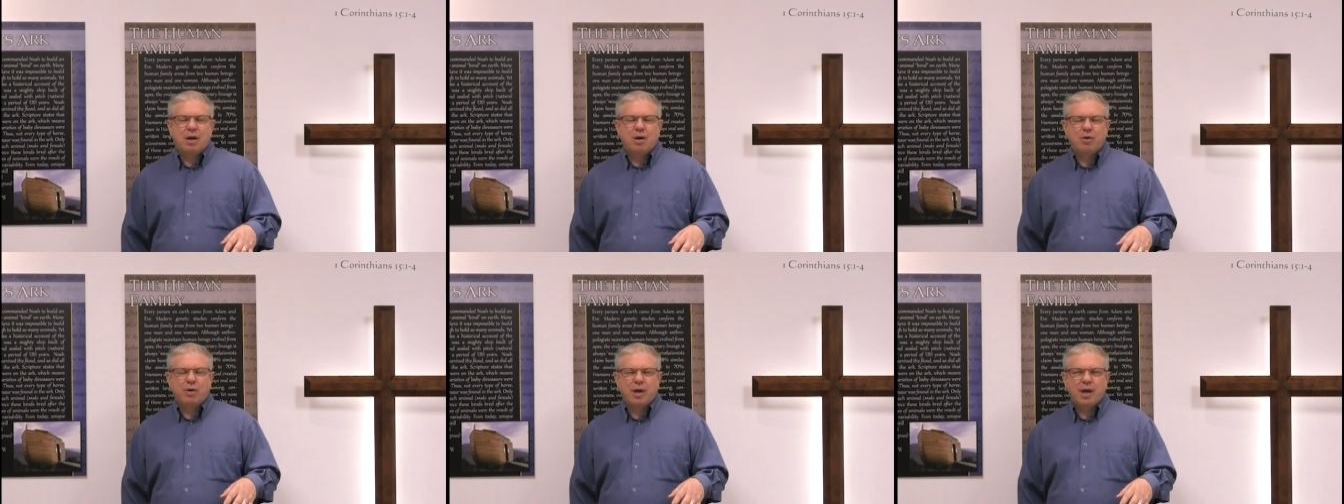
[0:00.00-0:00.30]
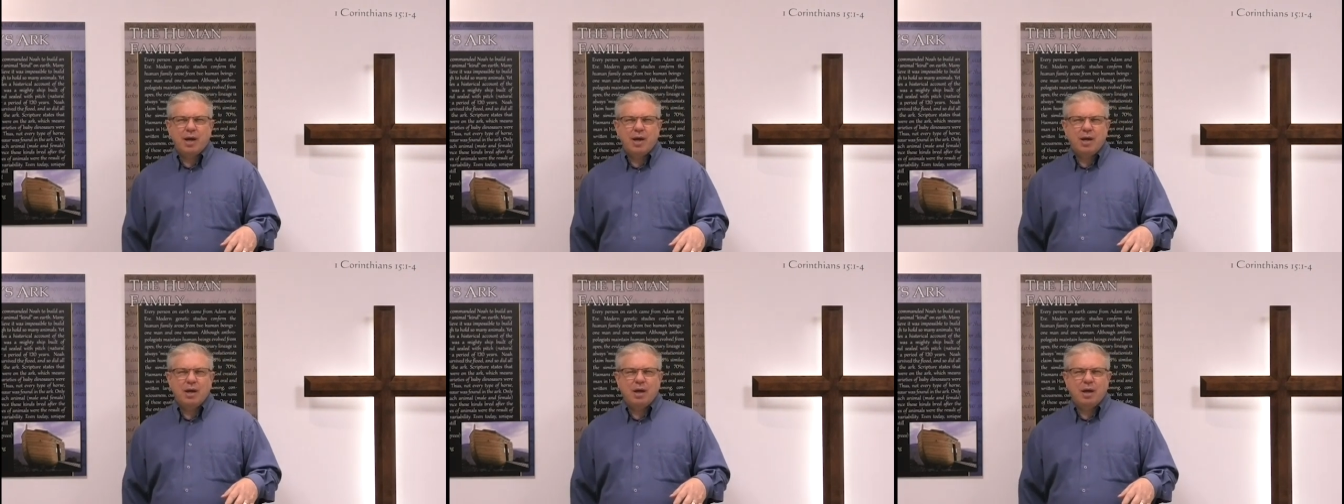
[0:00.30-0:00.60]

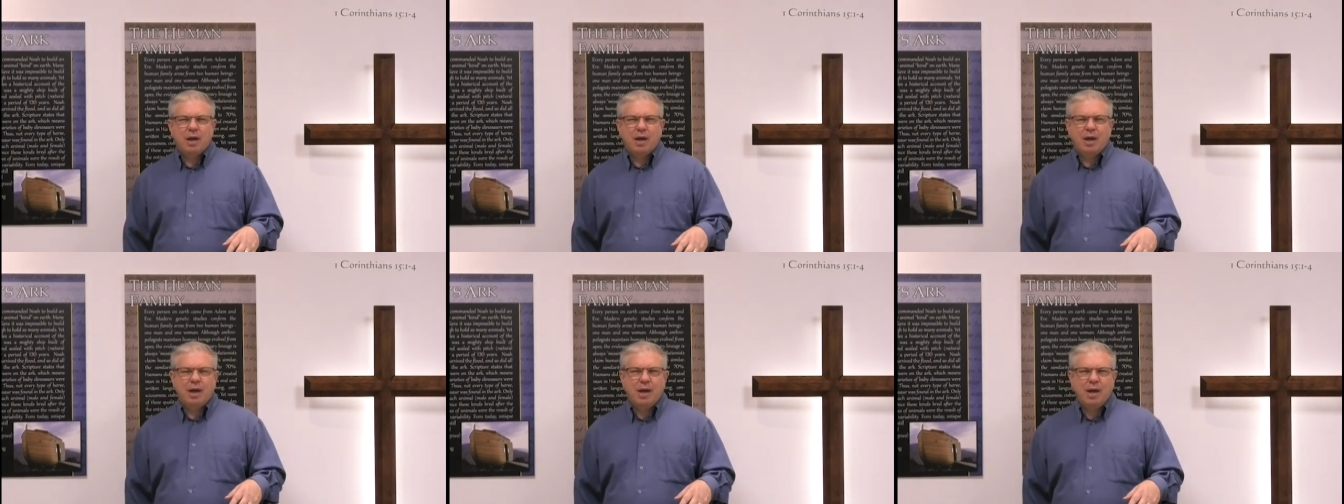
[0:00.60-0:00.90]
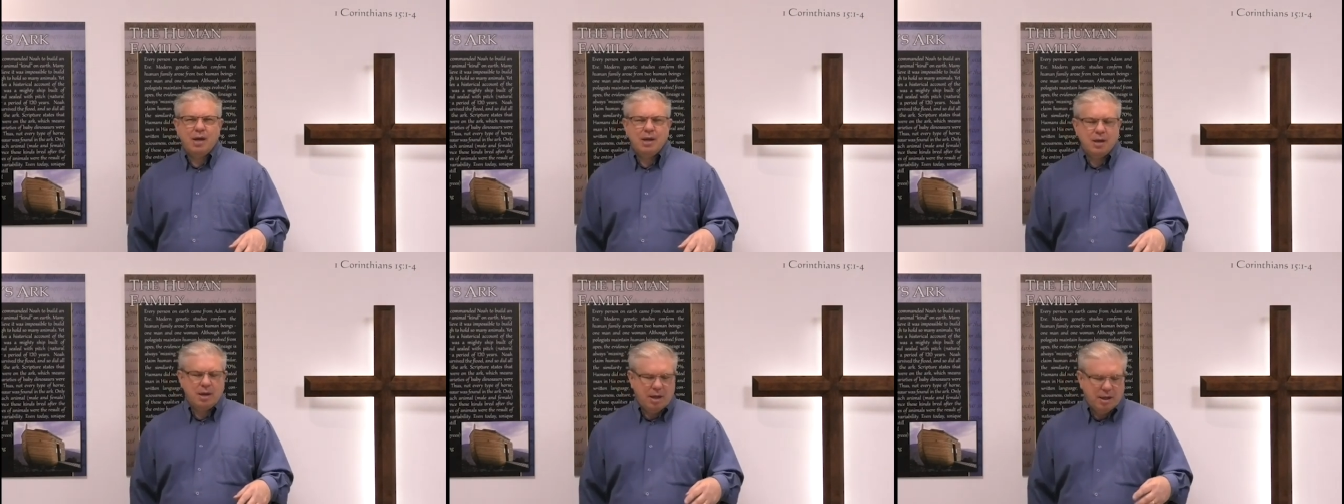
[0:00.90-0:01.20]
okay
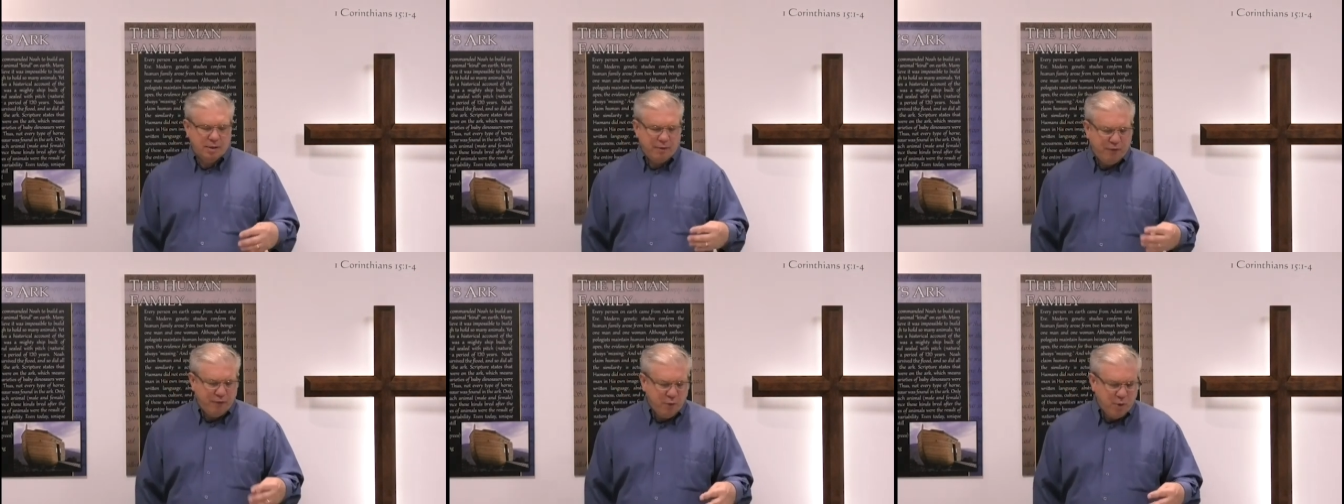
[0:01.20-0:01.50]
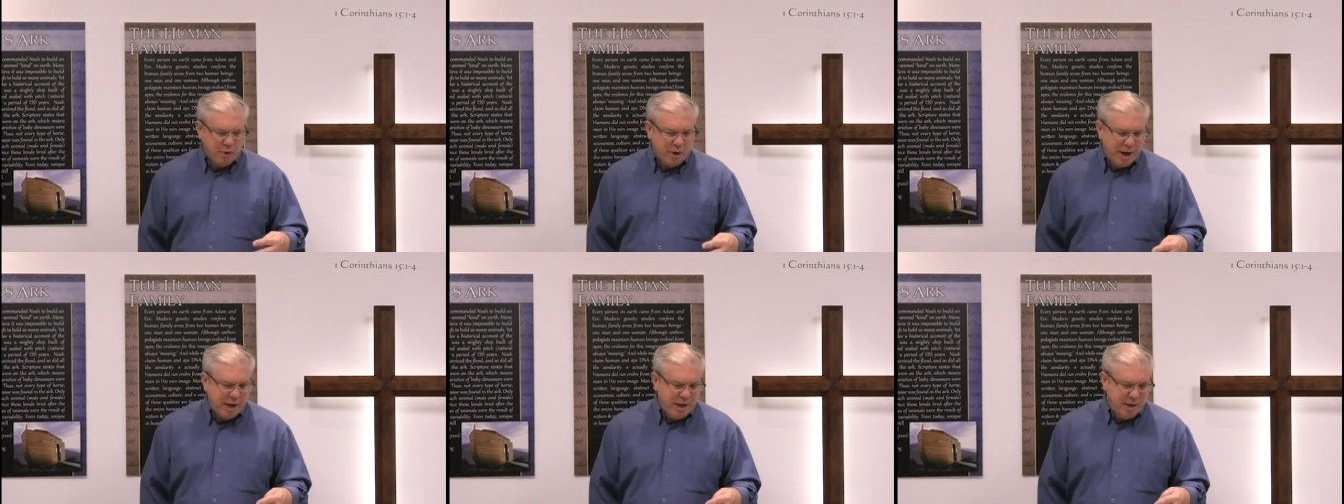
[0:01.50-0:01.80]
and and the
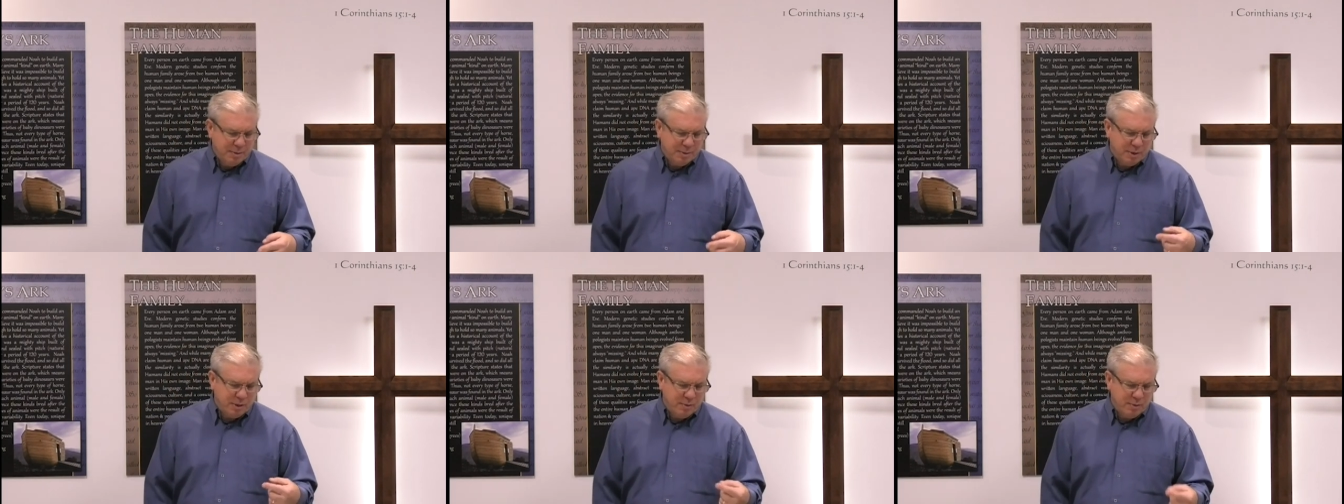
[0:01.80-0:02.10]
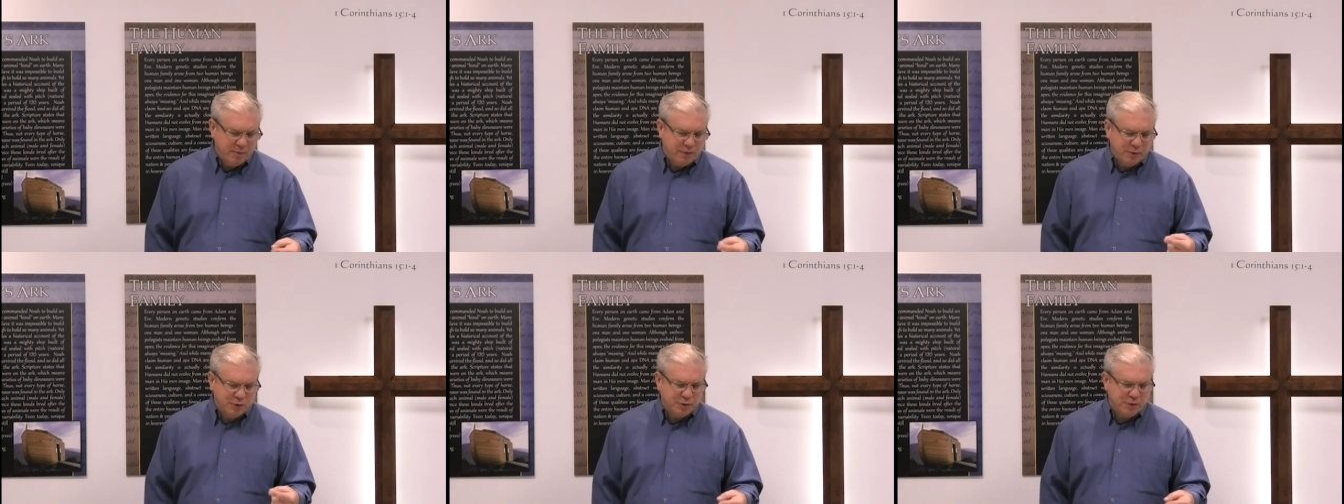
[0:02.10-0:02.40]
four items are
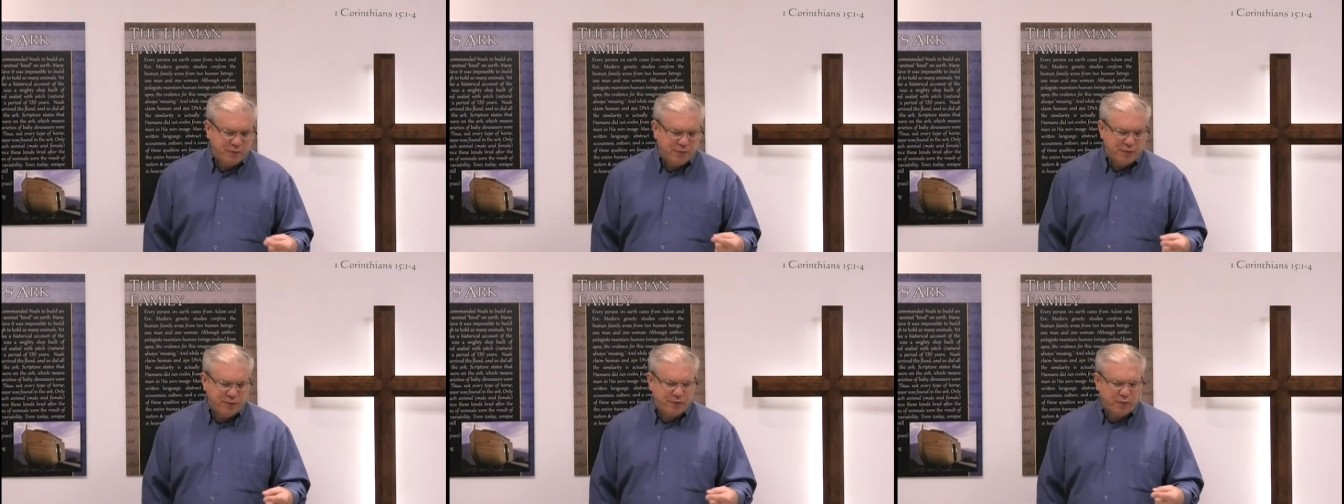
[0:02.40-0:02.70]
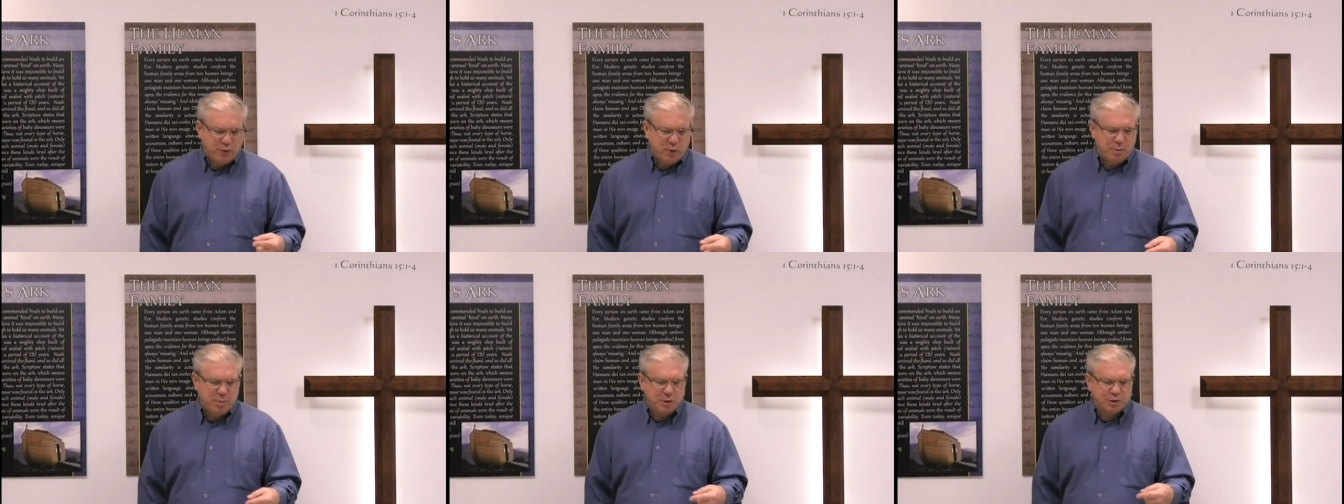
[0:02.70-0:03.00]
first and
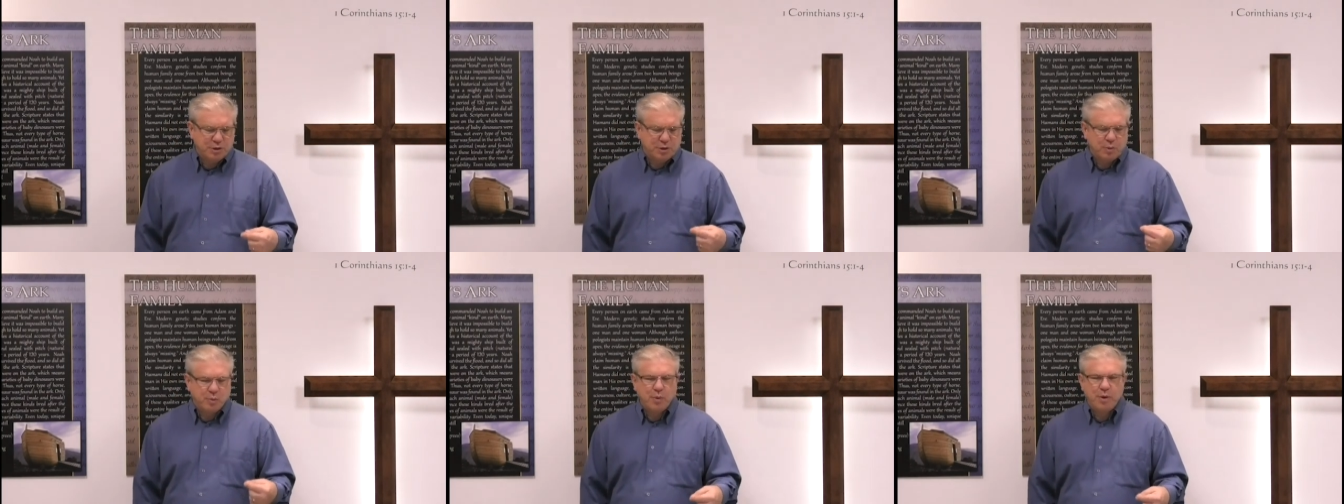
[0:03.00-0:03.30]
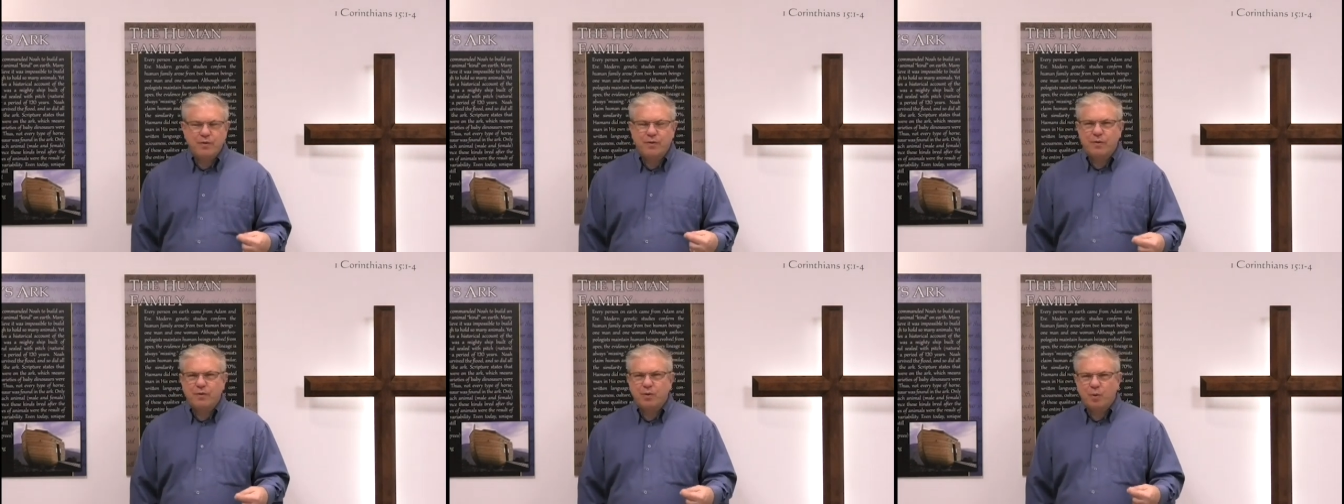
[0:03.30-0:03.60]
foremost the
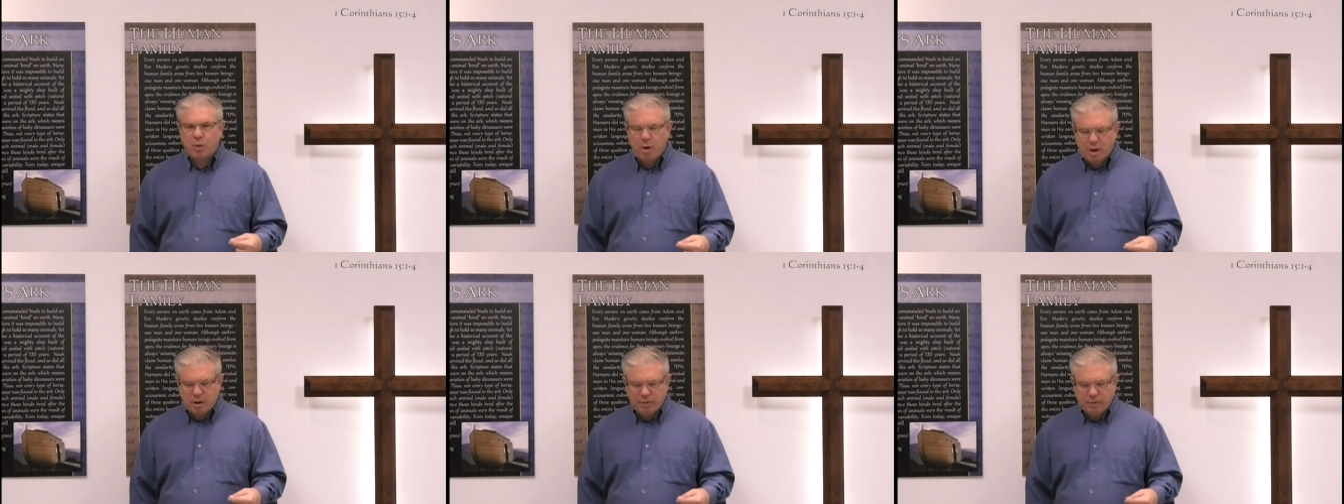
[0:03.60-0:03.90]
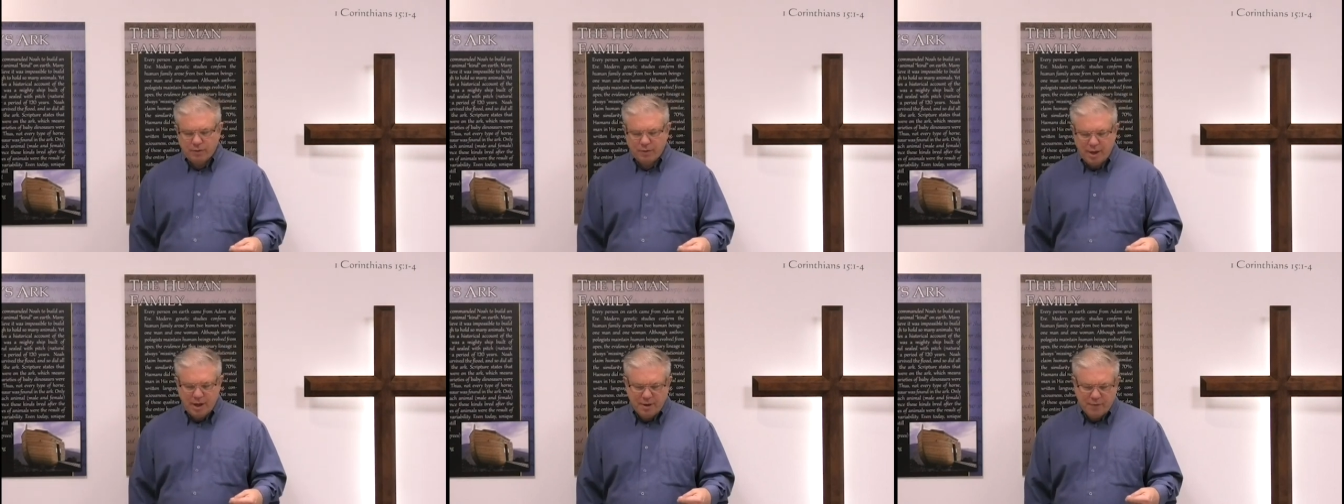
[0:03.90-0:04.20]
river of the water
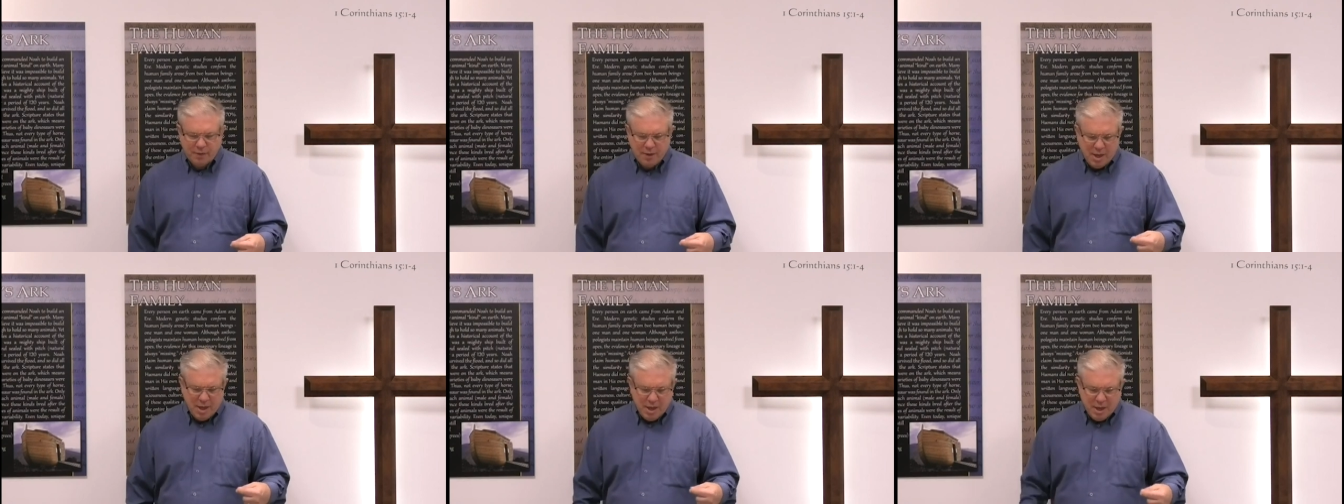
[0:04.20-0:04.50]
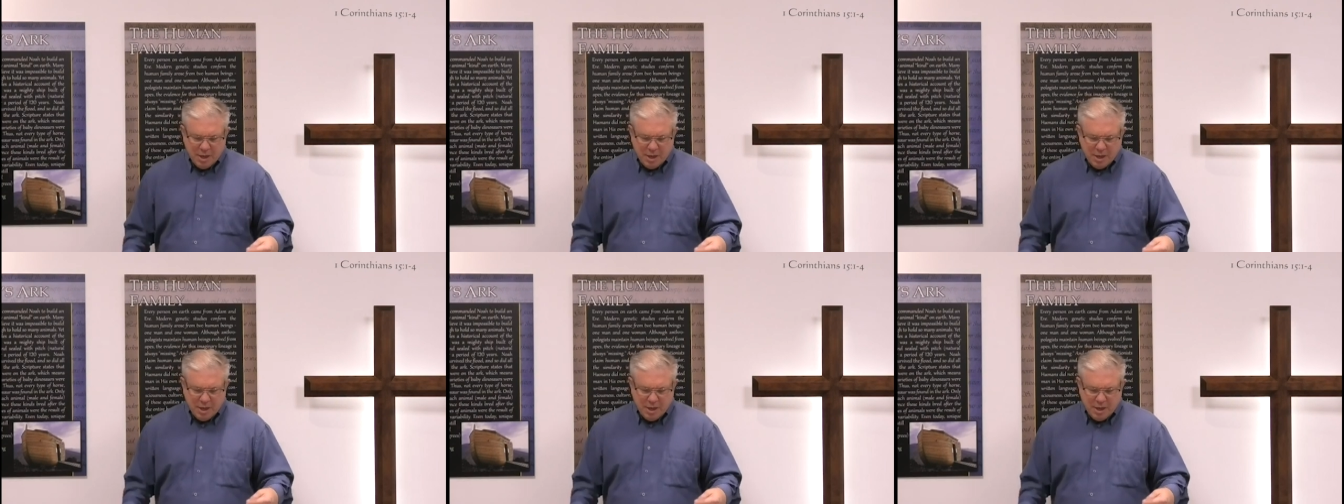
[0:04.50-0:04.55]
of life